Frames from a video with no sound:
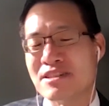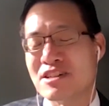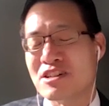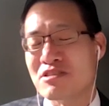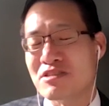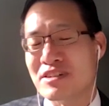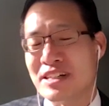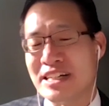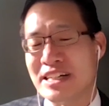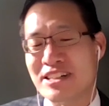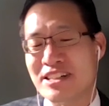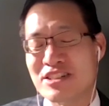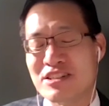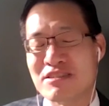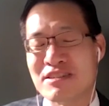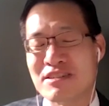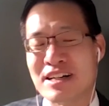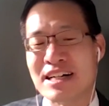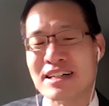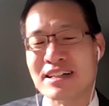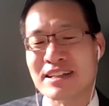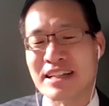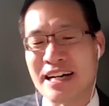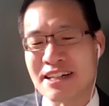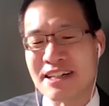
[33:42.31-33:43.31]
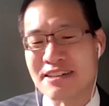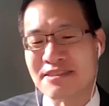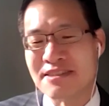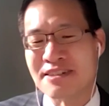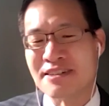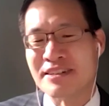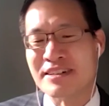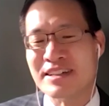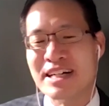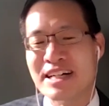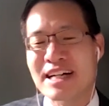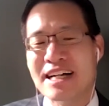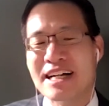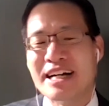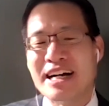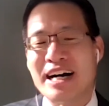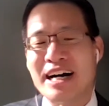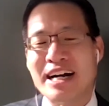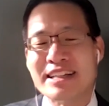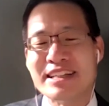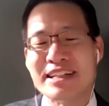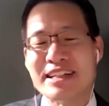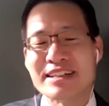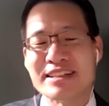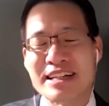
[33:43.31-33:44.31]
Korea trilateral. I
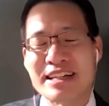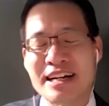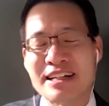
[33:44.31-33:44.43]
think